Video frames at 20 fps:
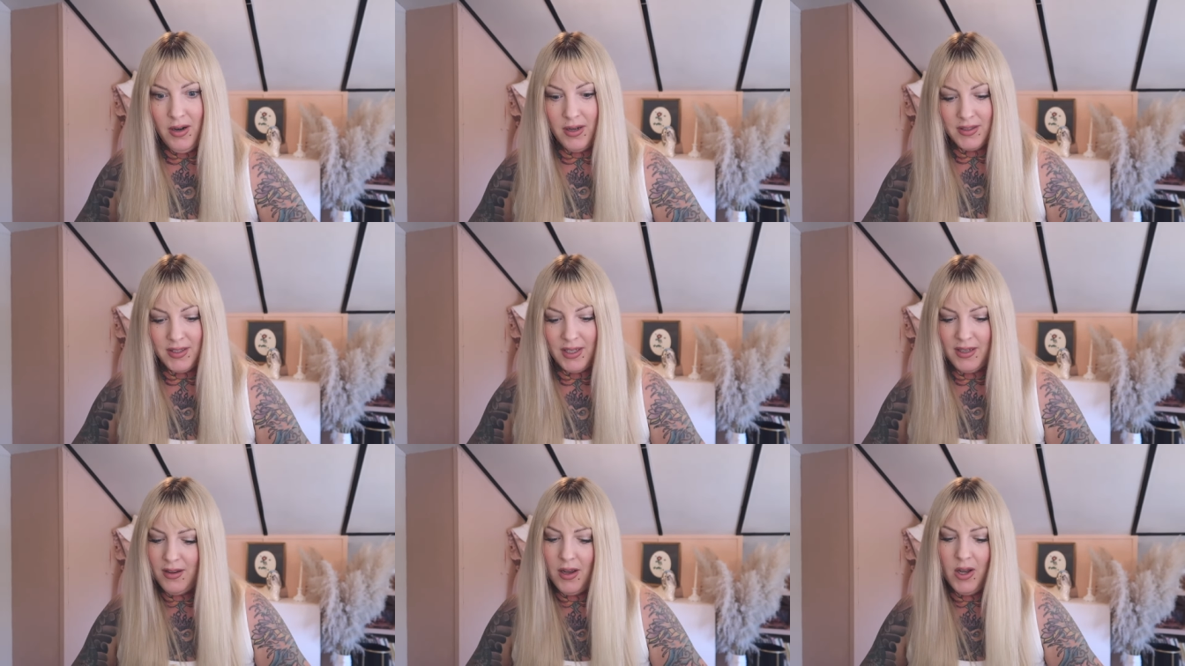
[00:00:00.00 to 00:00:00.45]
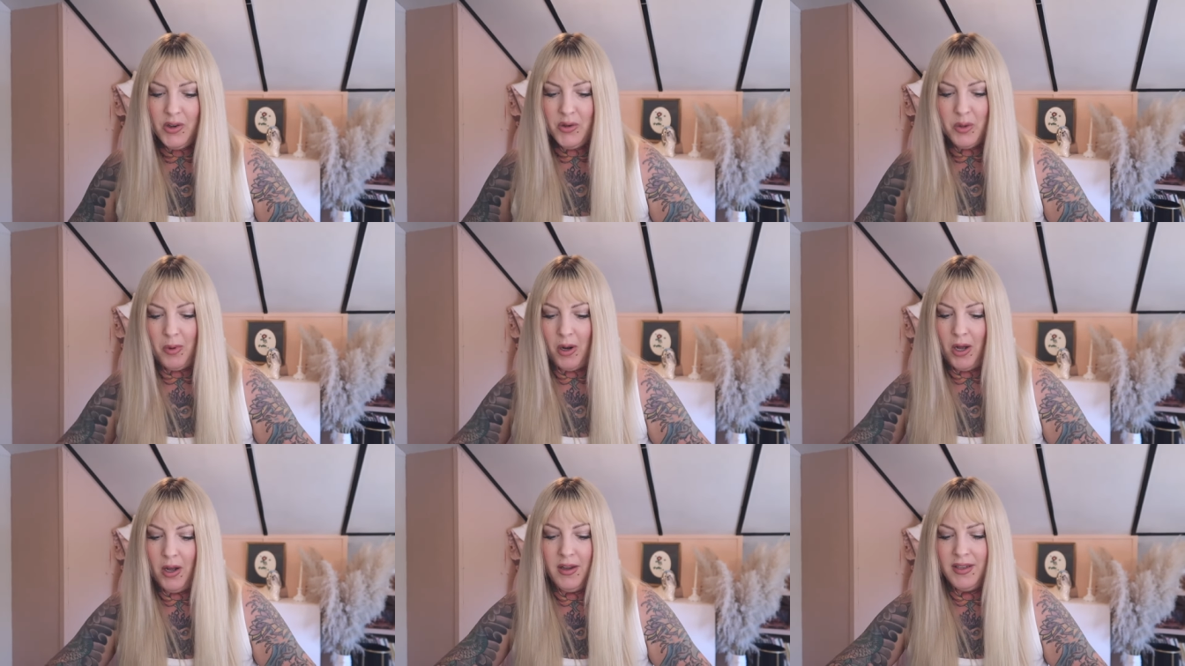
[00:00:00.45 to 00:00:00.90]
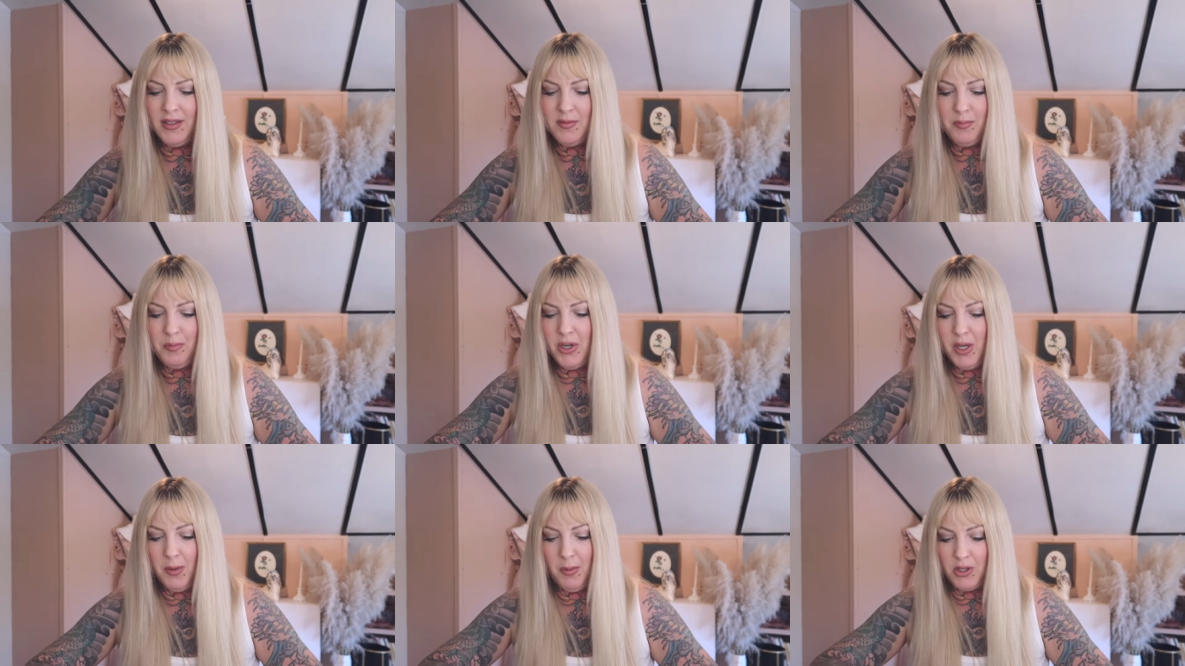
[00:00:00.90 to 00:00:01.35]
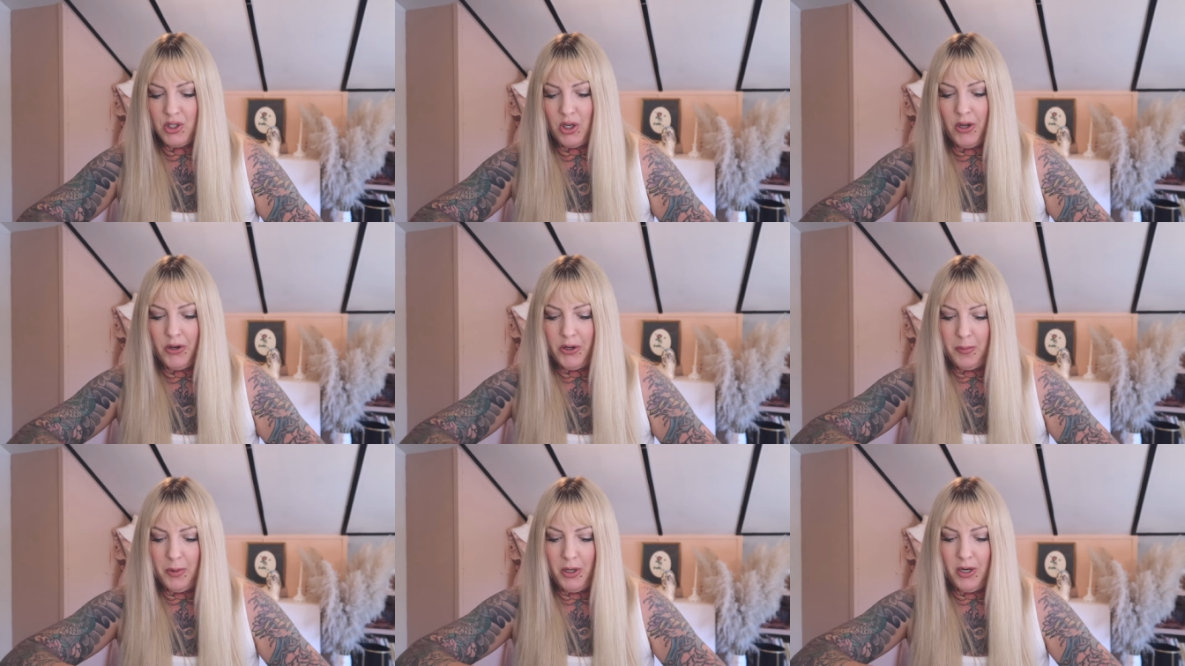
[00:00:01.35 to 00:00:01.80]
It's like a hundred bucks. It's pretty much a
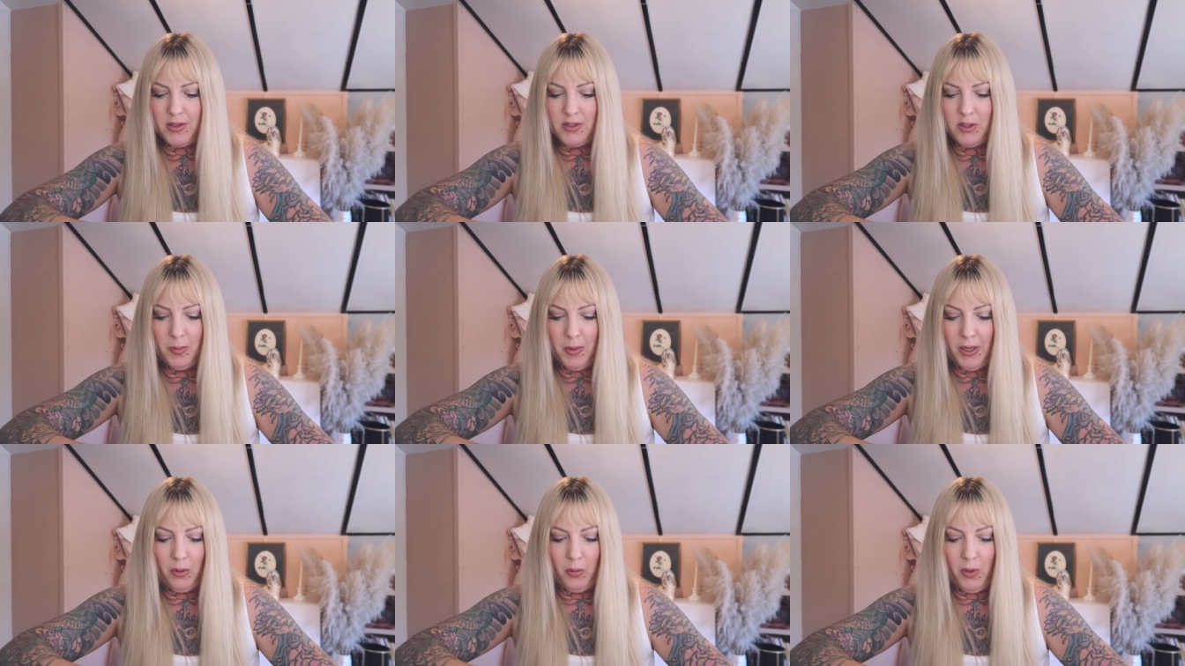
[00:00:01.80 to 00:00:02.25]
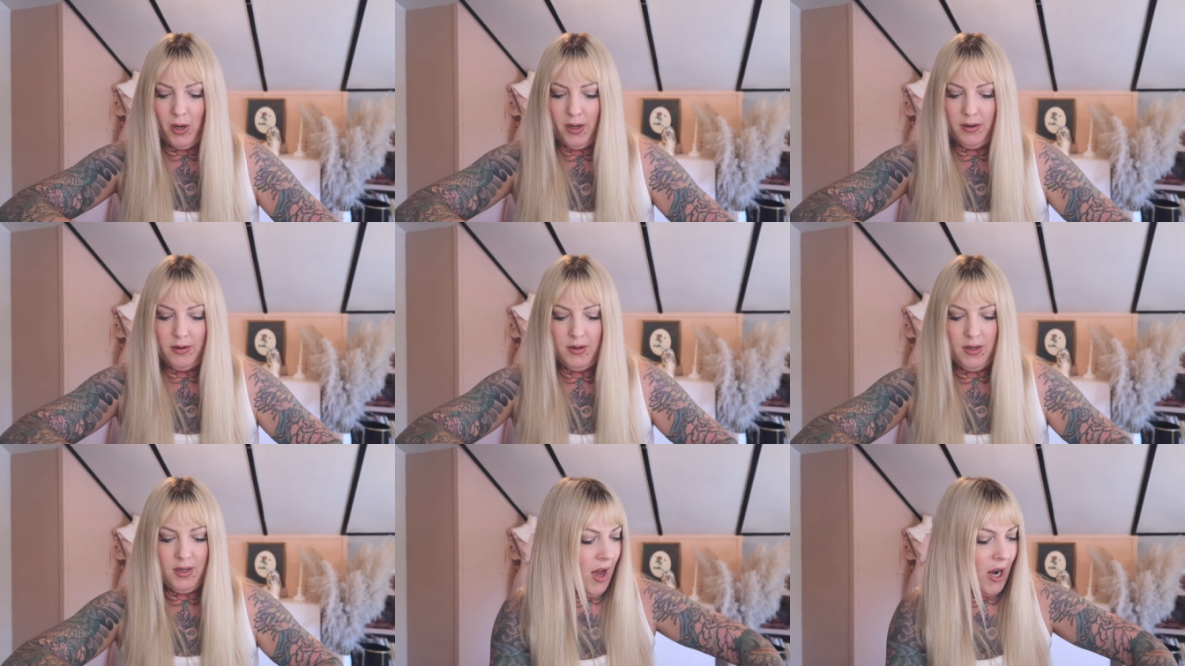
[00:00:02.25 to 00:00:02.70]
hundred bucks no matter what.